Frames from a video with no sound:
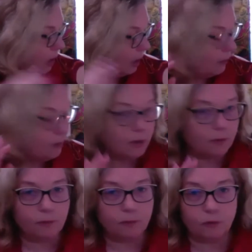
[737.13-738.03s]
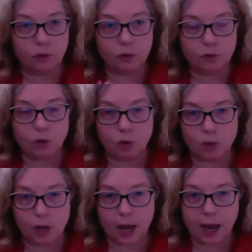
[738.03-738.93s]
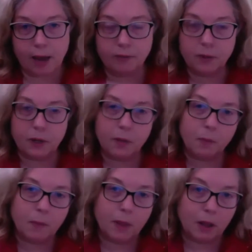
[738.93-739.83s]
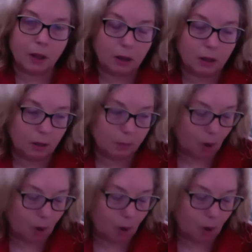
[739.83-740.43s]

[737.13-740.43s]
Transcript: even if you don't have a